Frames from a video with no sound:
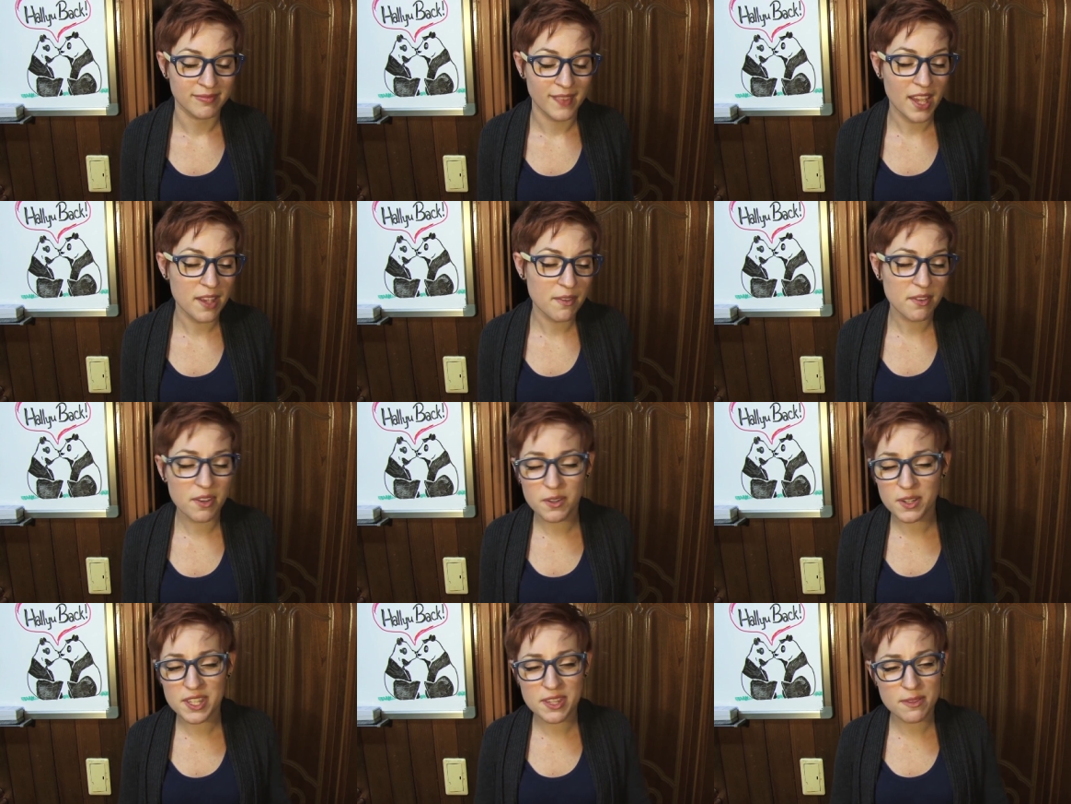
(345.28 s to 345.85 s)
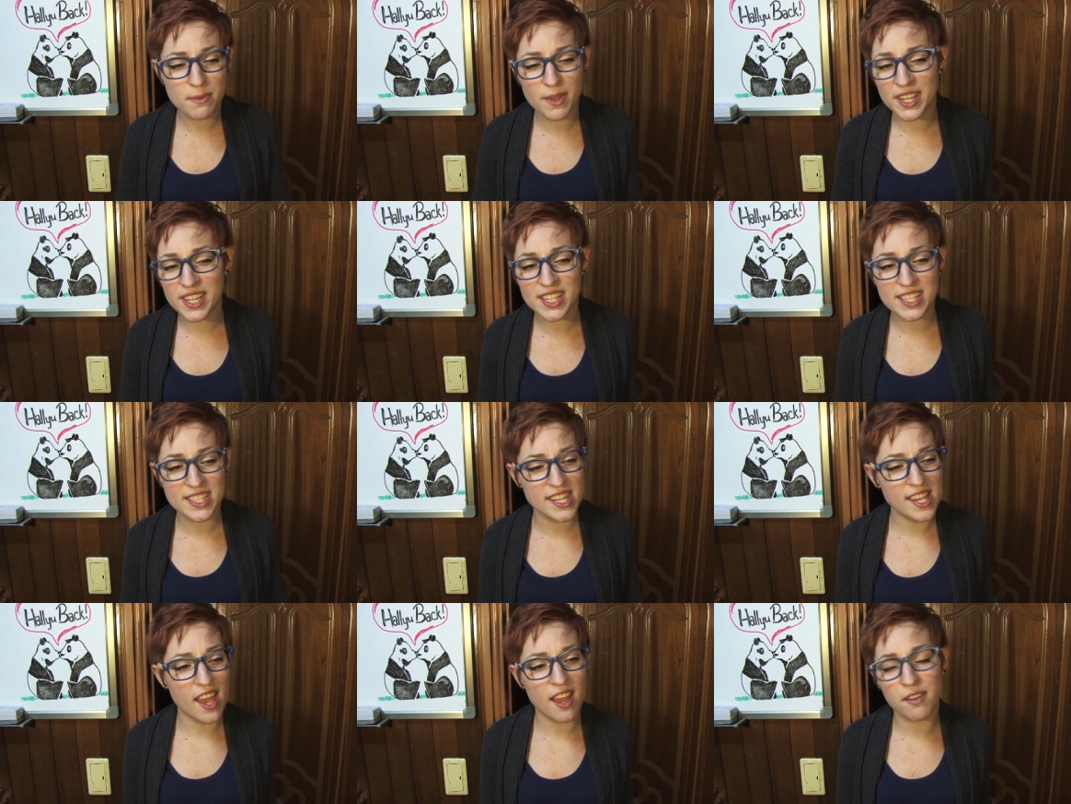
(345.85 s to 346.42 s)
I've always
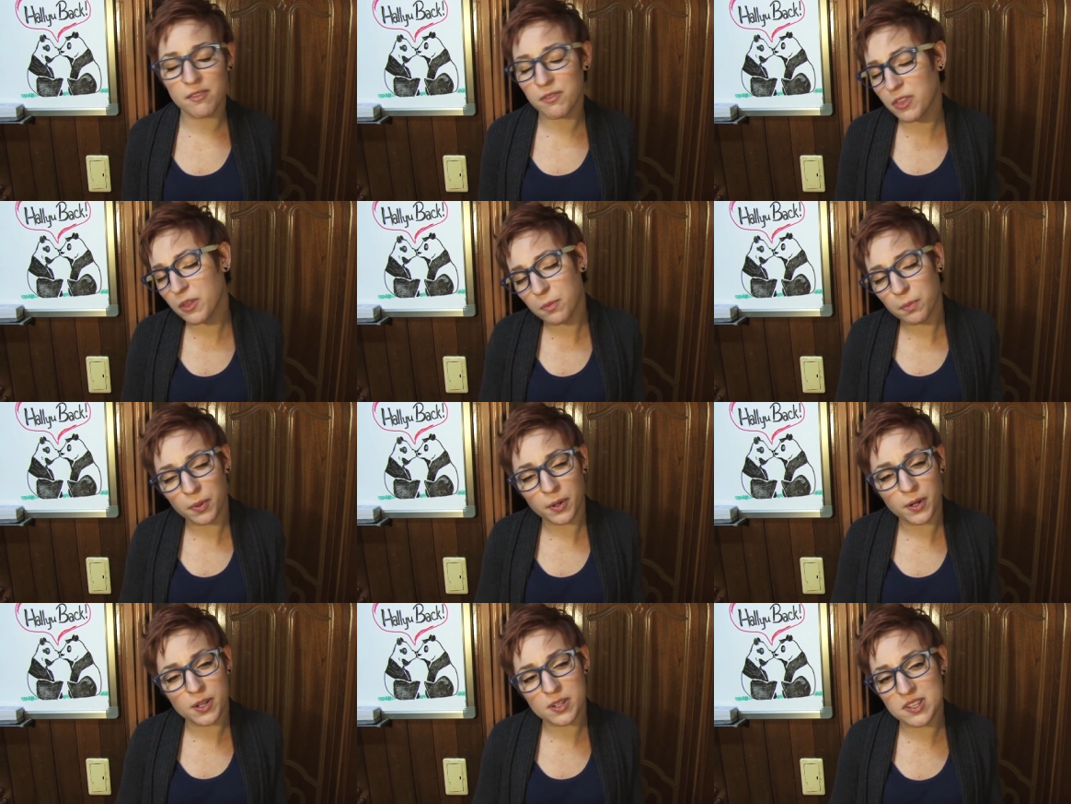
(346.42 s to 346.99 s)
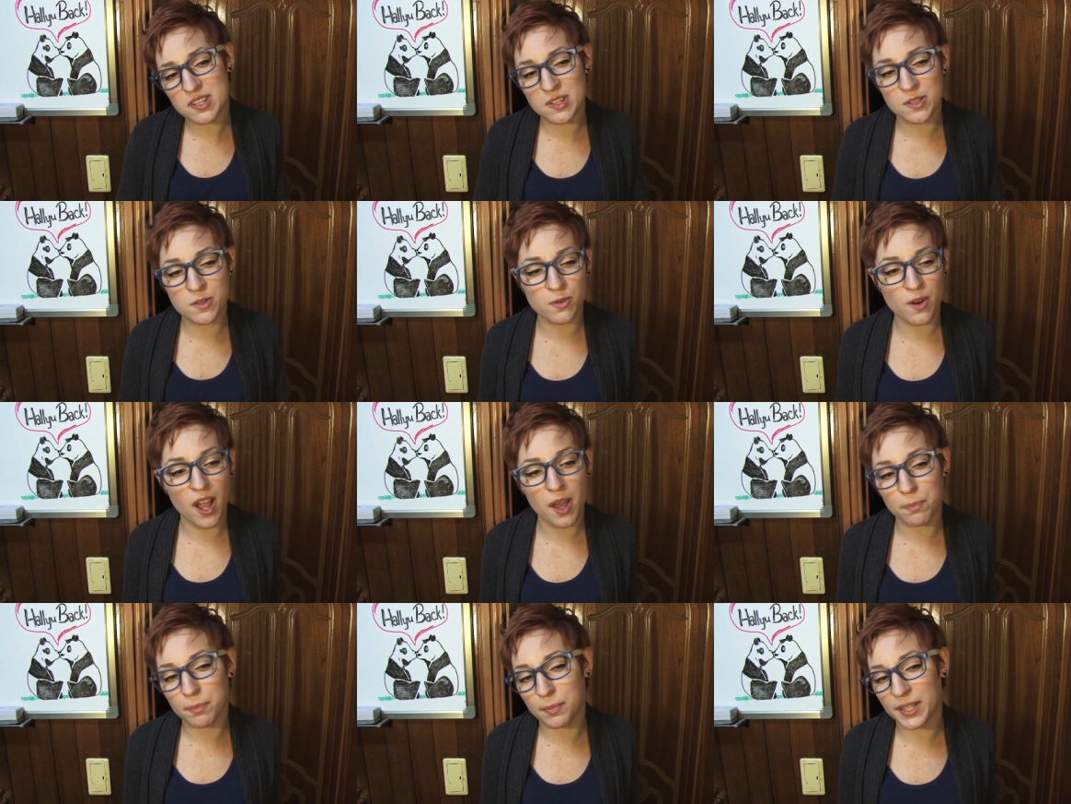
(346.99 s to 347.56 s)
wanted to have the purse
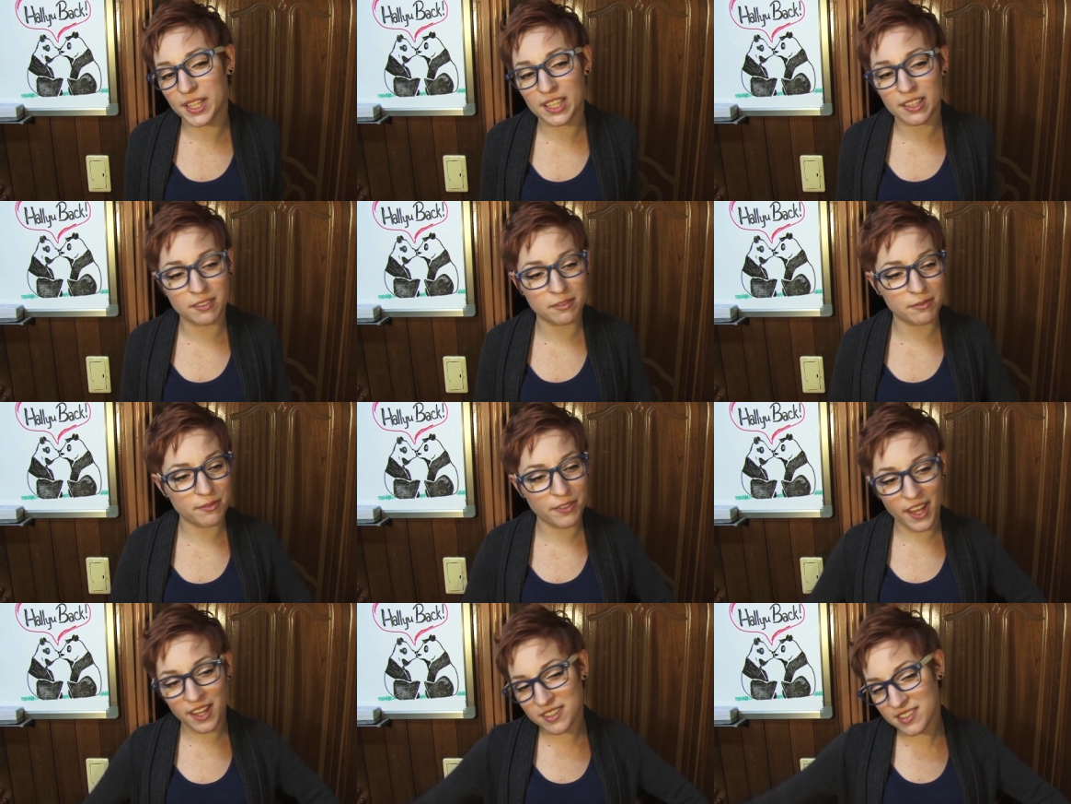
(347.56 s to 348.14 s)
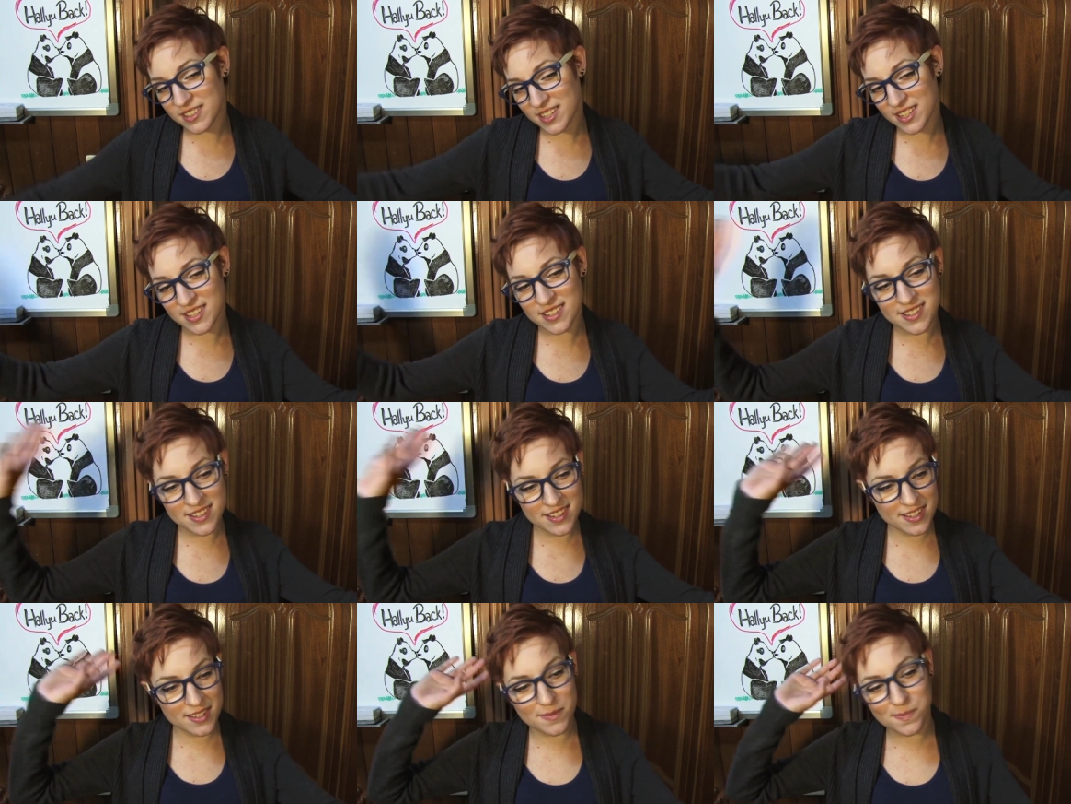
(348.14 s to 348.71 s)
dropping,
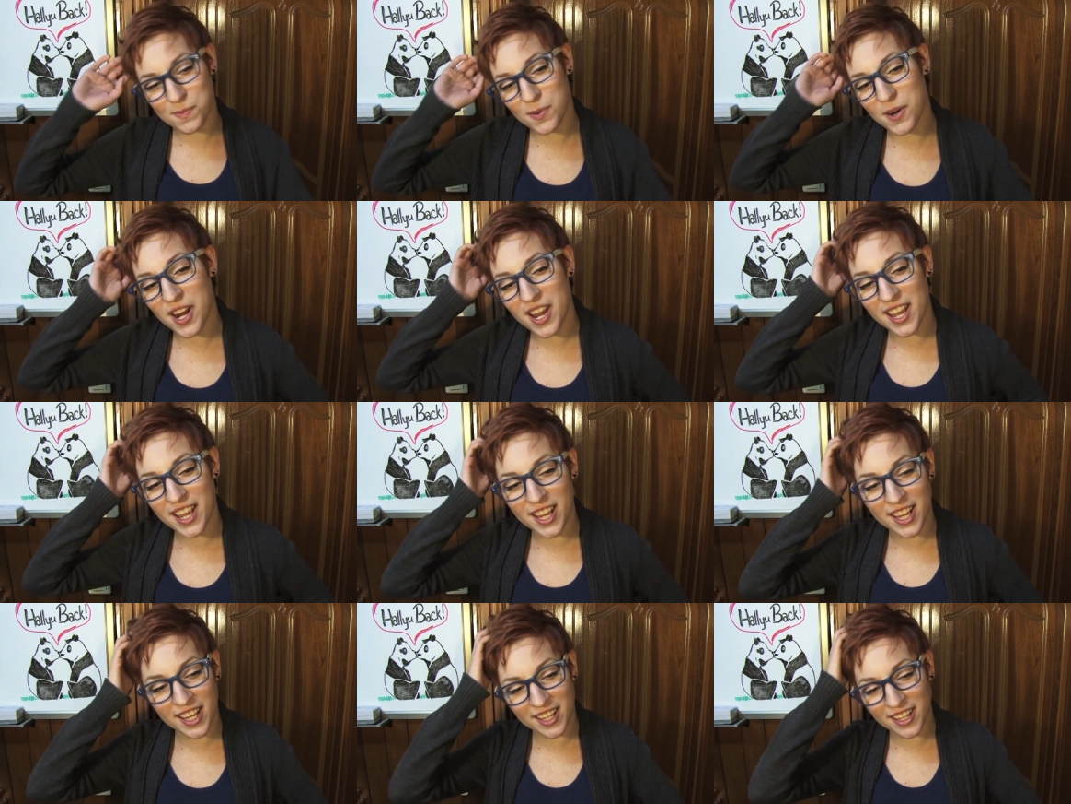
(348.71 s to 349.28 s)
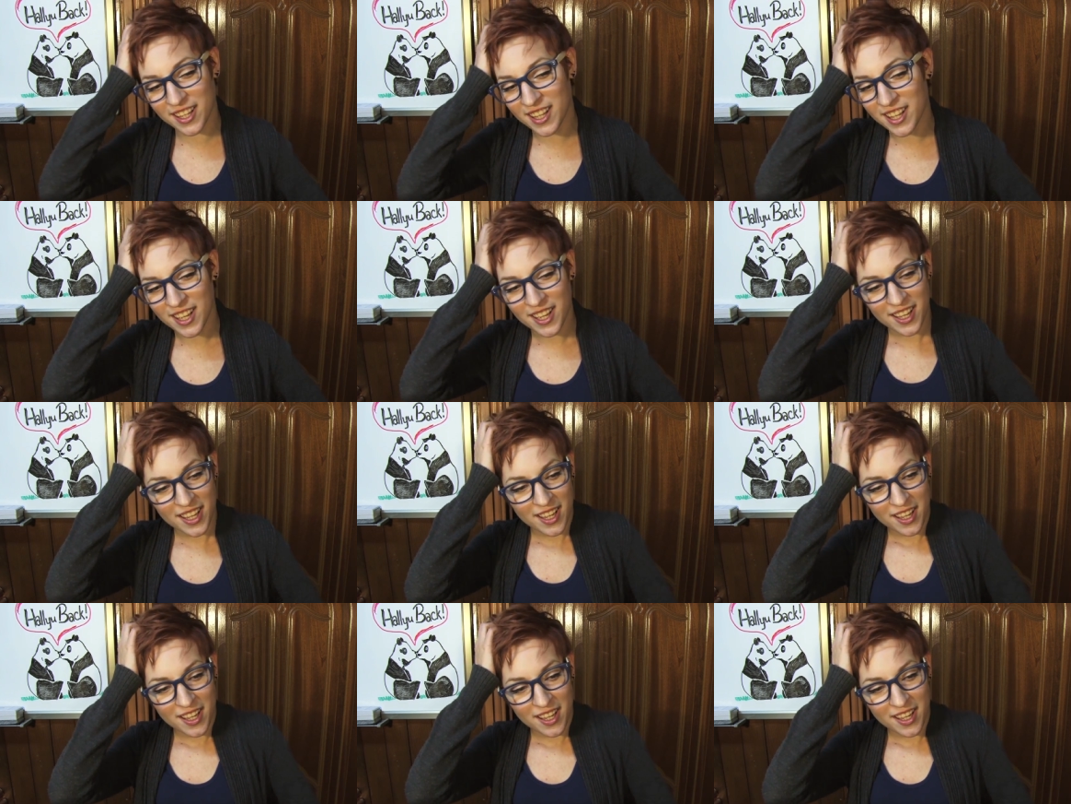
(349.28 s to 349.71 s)
fountain spraying,